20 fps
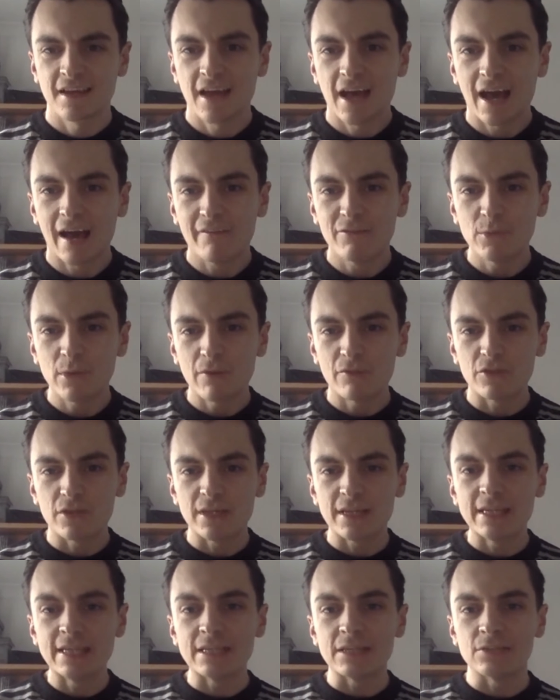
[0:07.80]
Have you ever
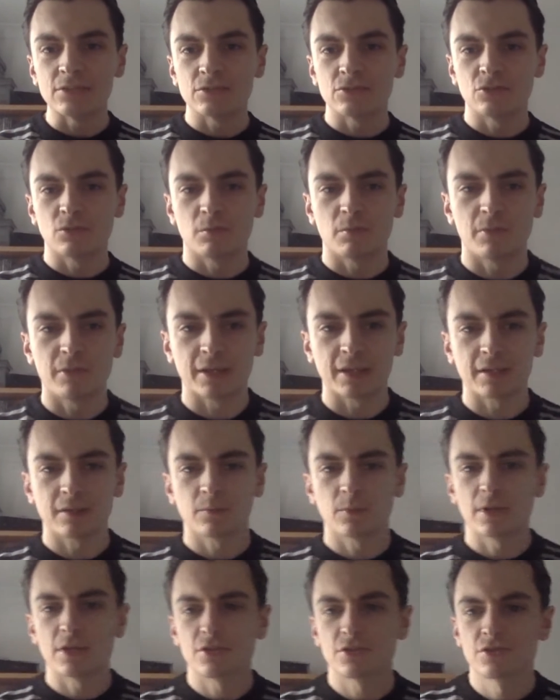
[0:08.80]
eaten something
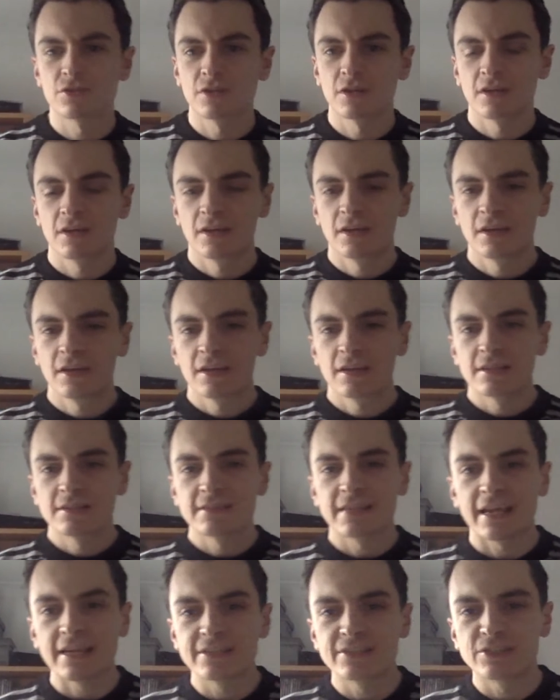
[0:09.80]
which
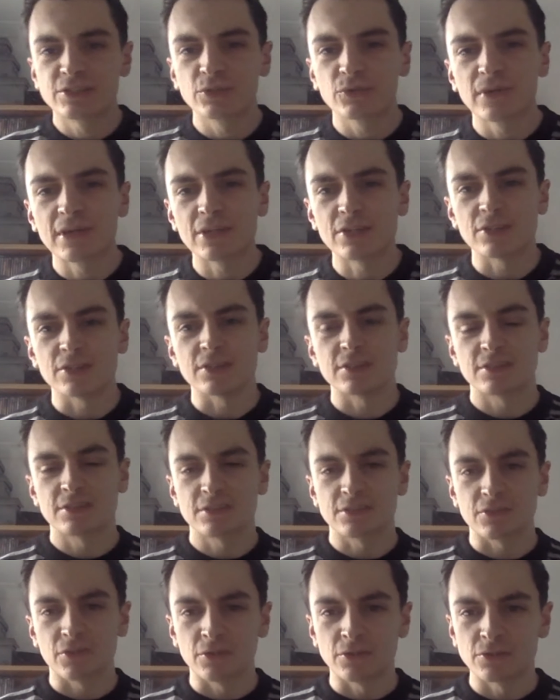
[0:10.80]
tastes
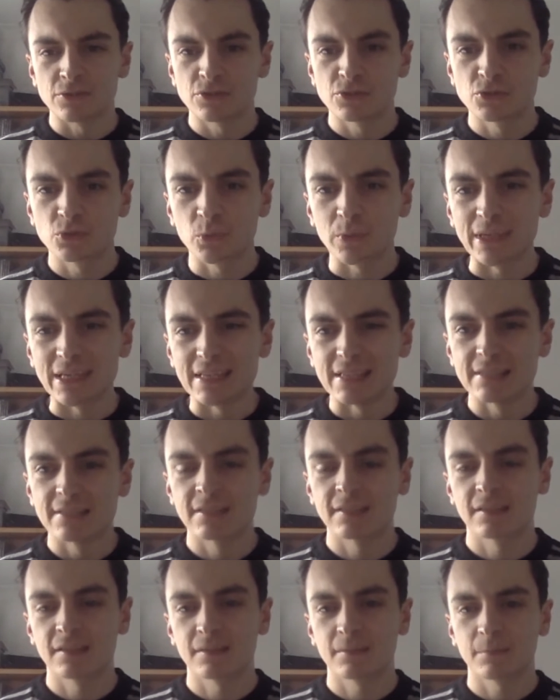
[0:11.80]
delicious and sweet,
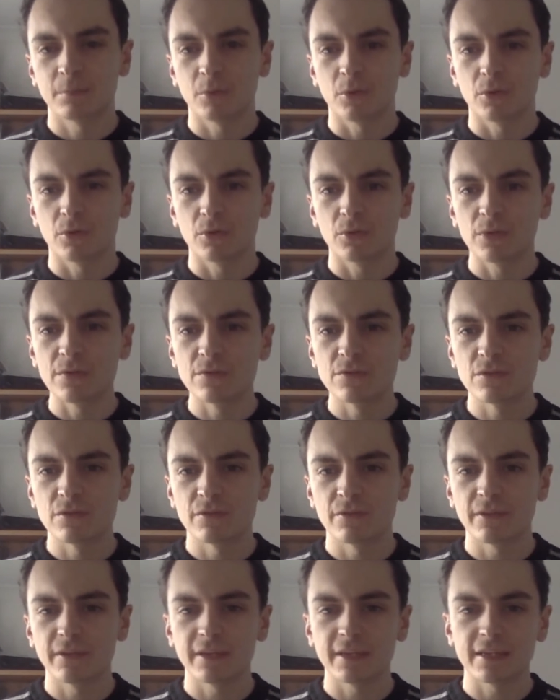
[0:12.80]
but leaves you
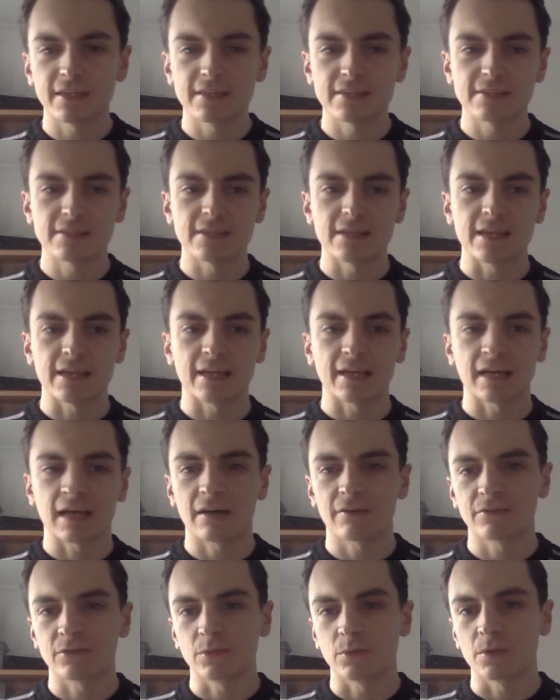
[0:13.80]
feeling sick
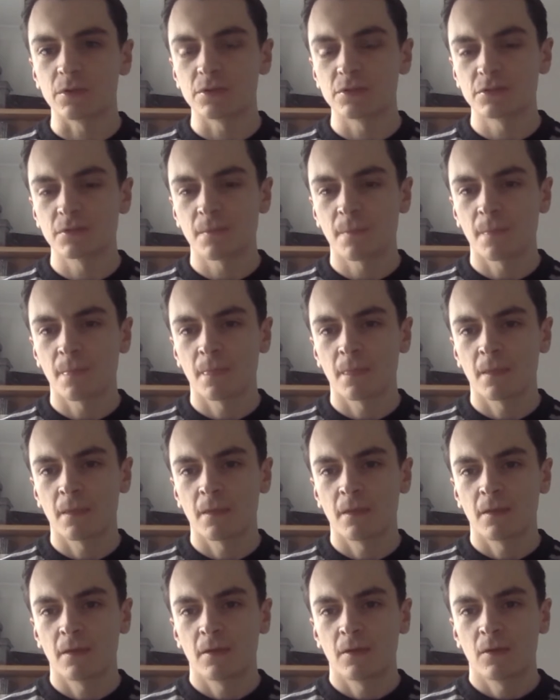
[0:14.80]
afterwards?
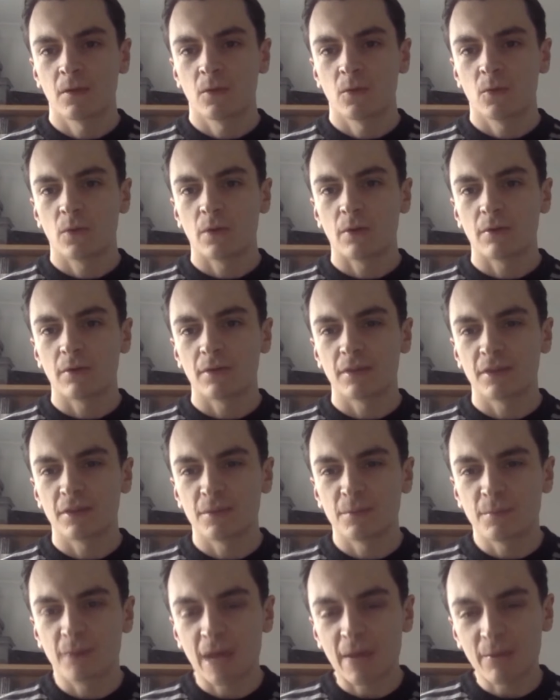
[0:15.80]
Well, the
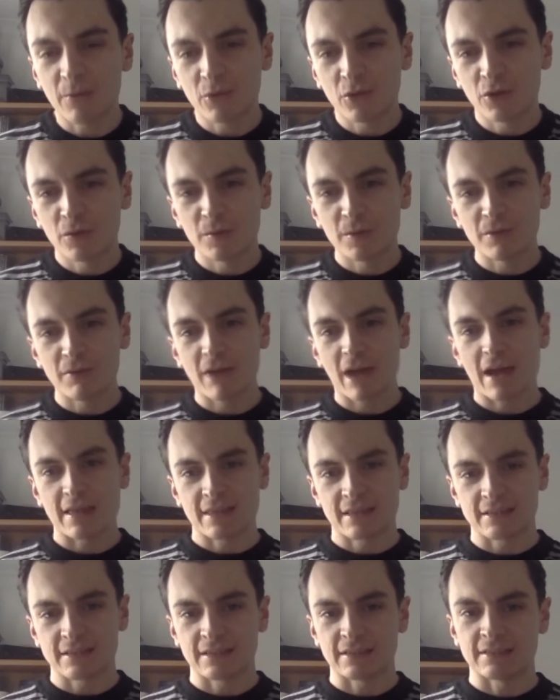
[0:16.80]
Bible can be like
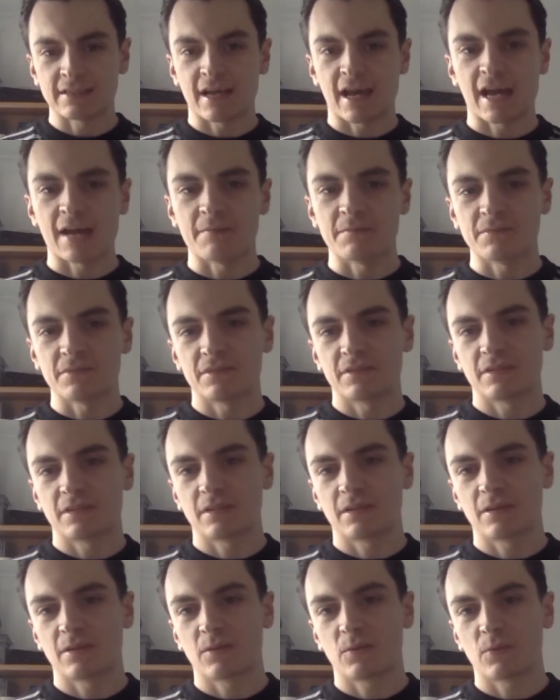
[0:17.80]
this at times.
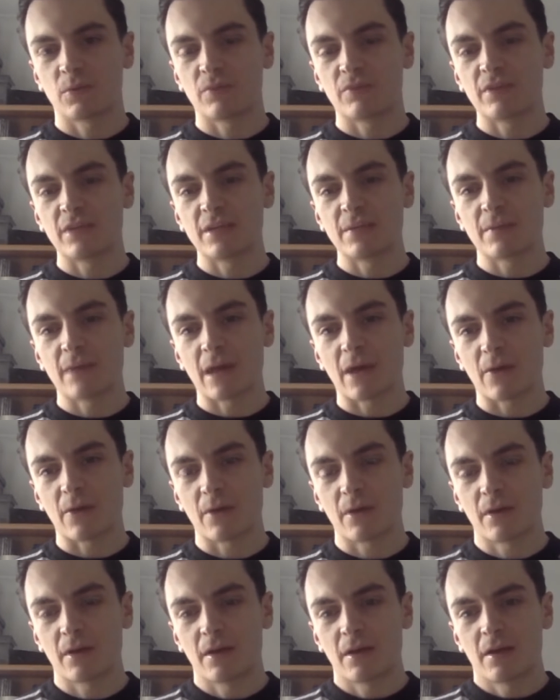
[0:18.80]
We read about
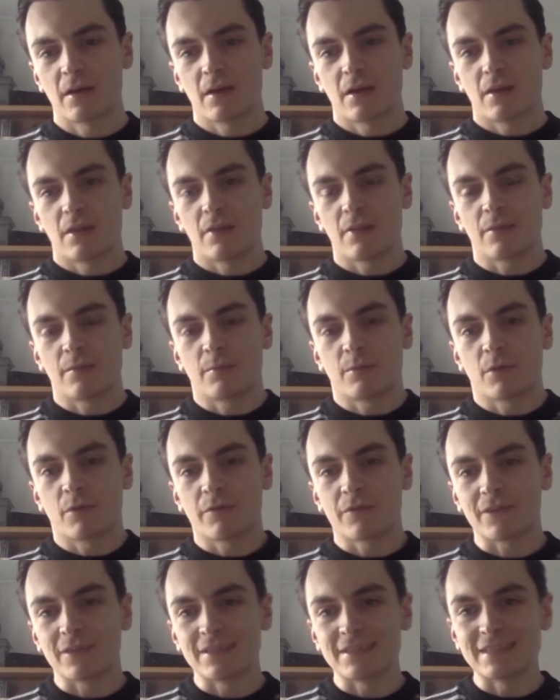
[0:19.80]
the
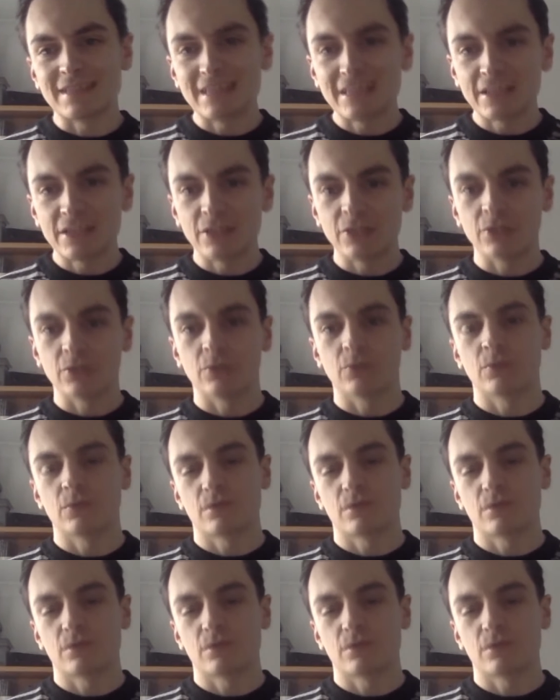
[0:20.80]
prophet Ezekiel